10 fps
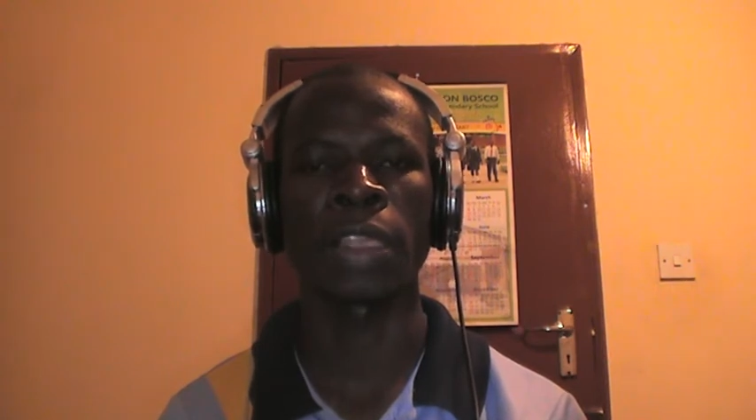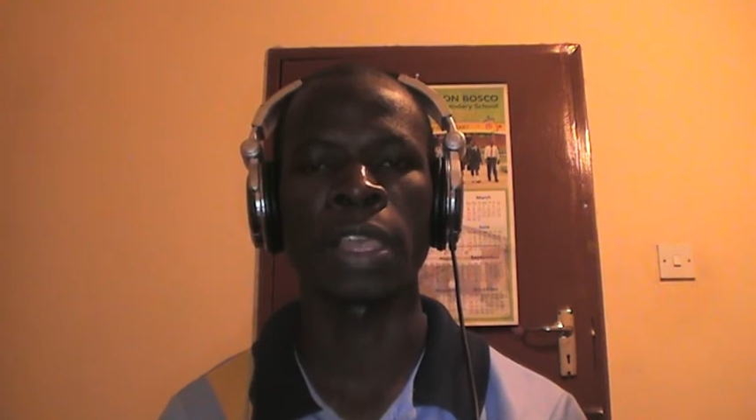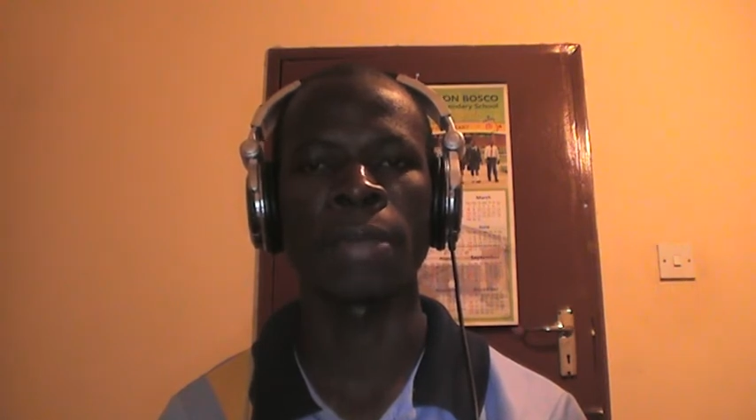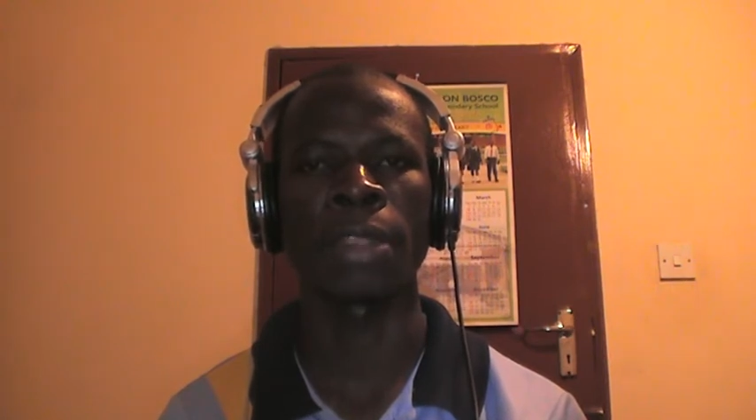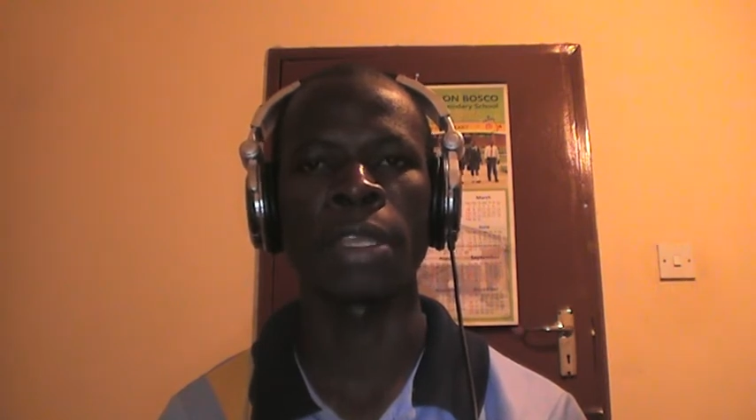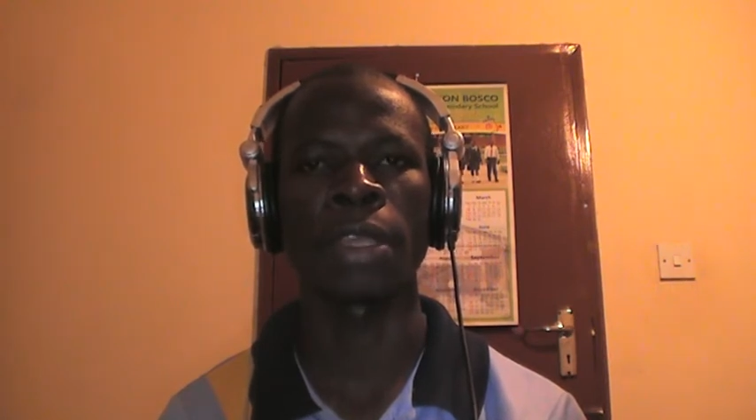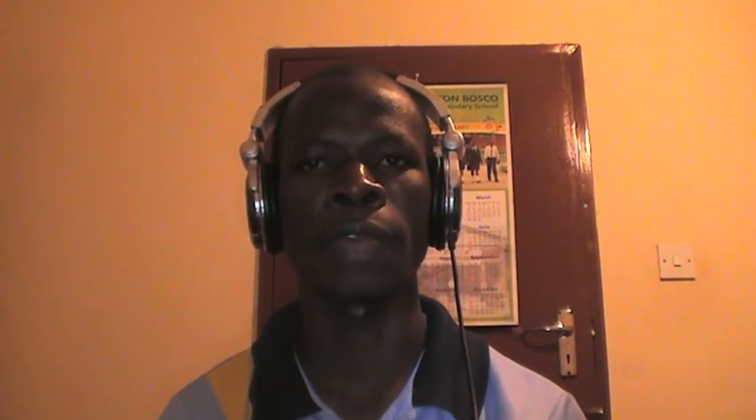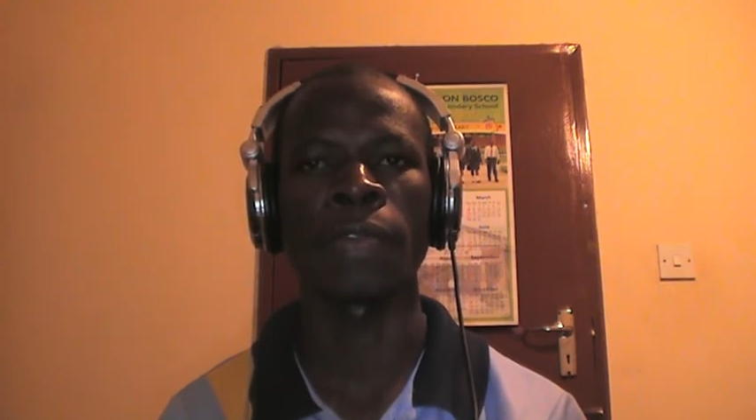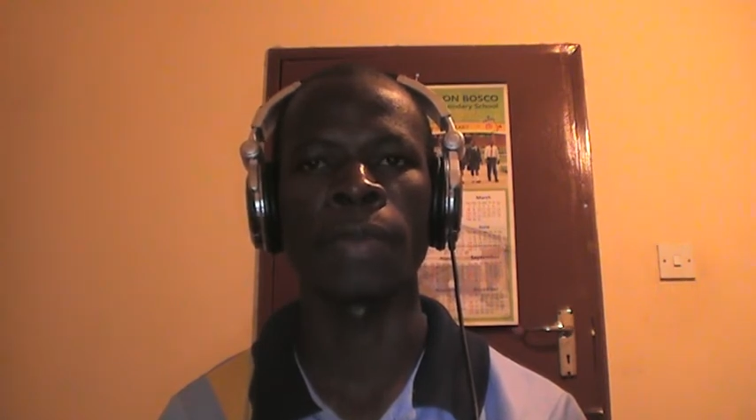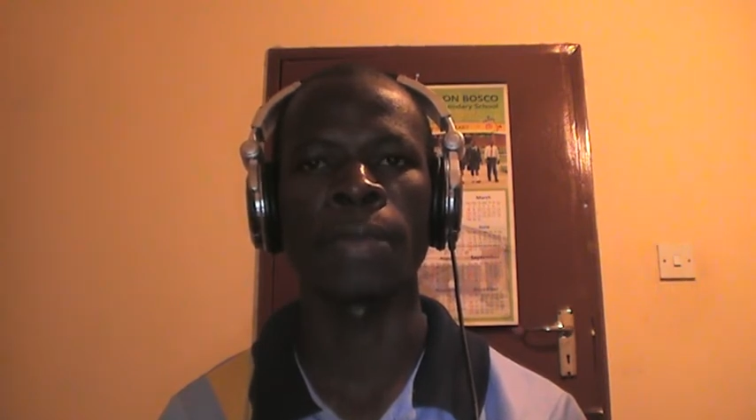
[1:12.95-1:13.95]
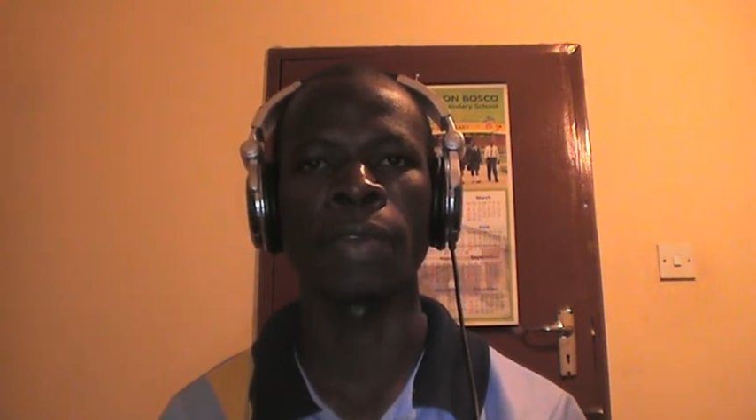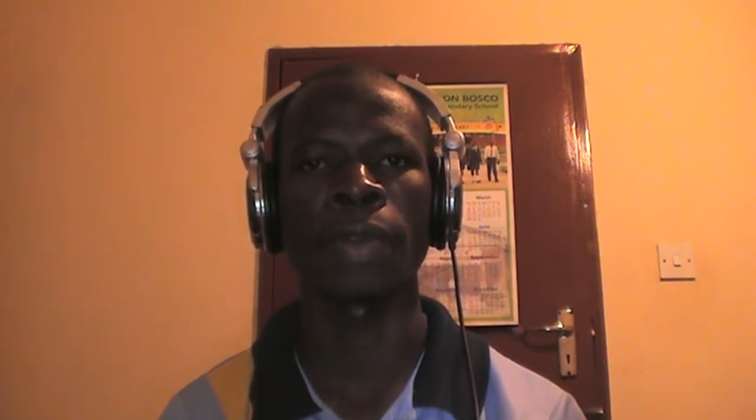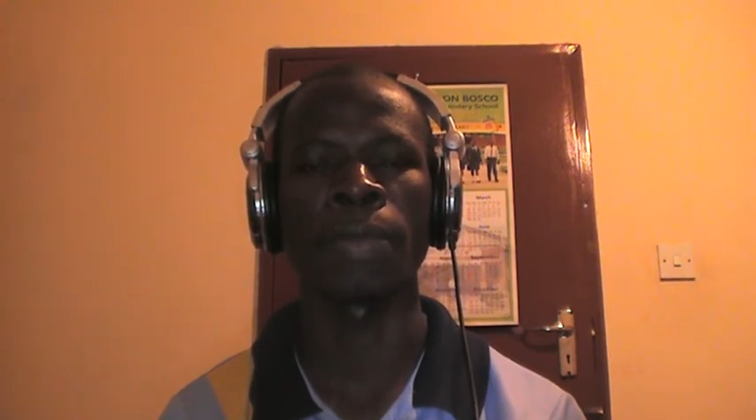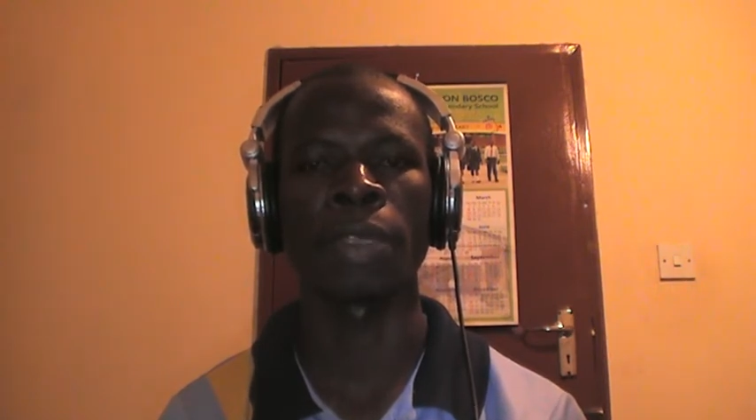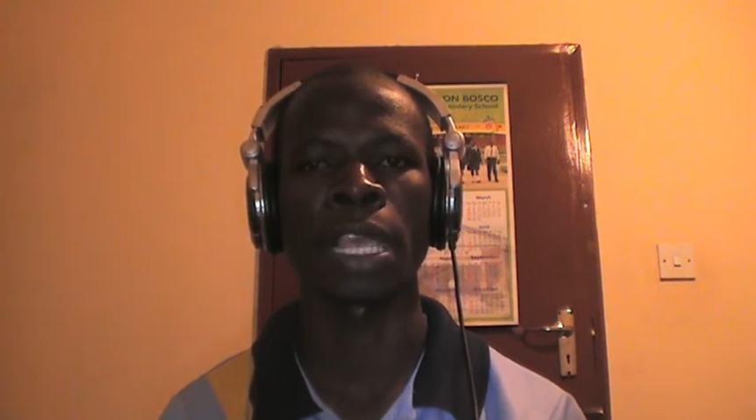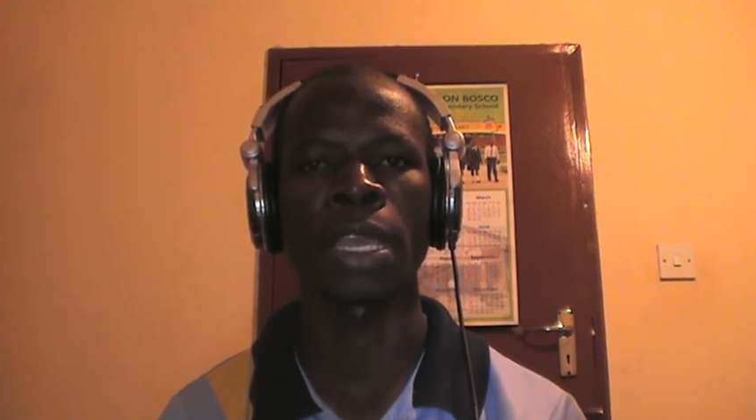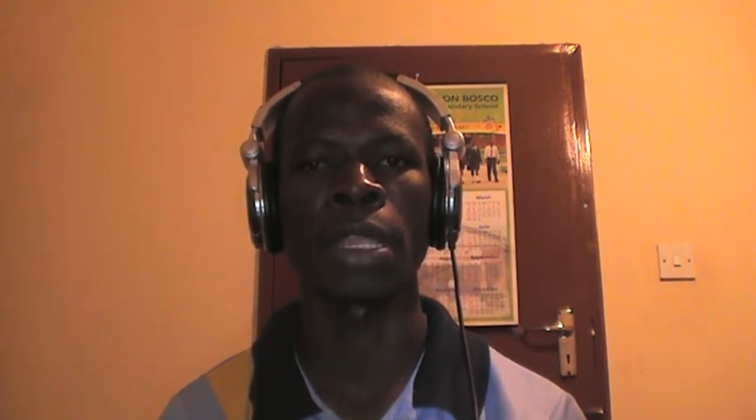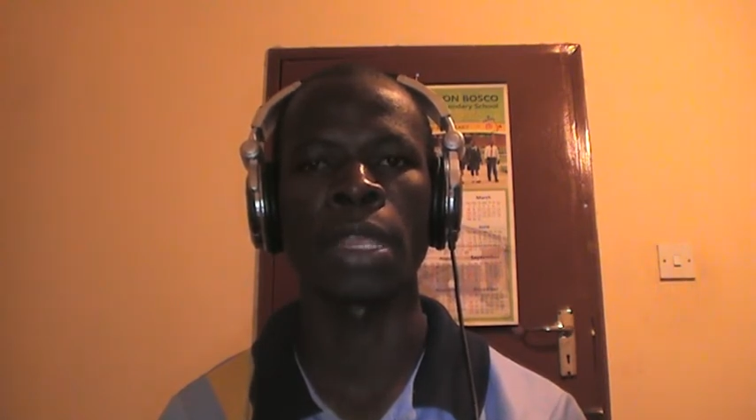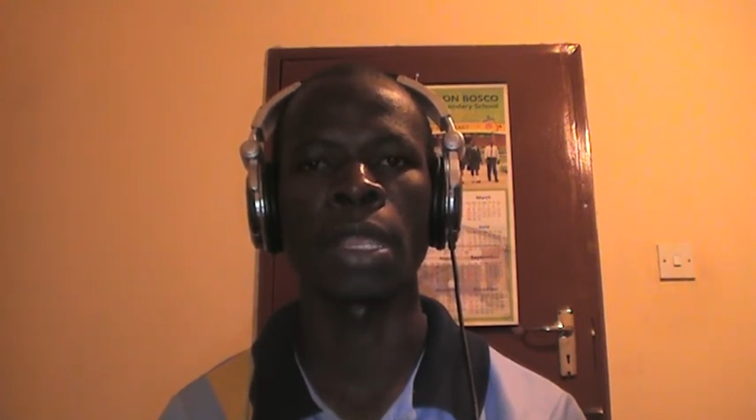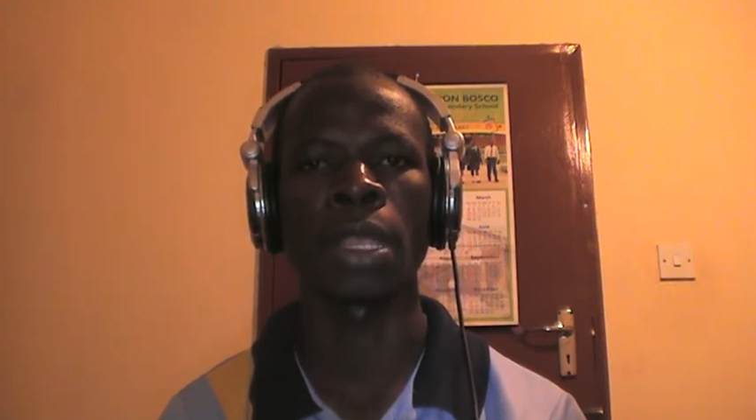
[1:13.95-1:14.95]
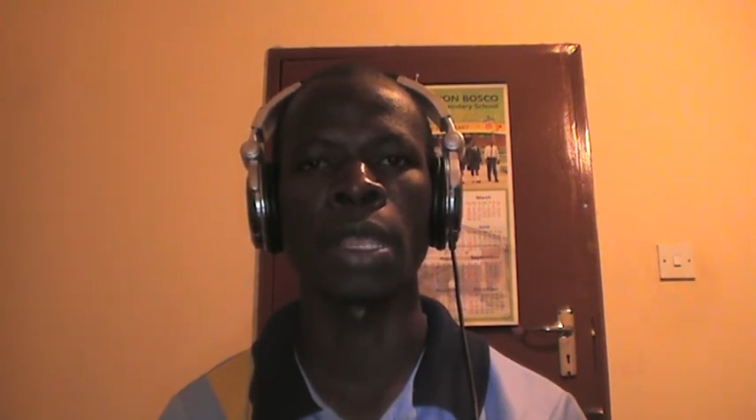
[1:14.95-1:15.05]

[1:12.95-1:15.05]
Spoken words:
something from the website,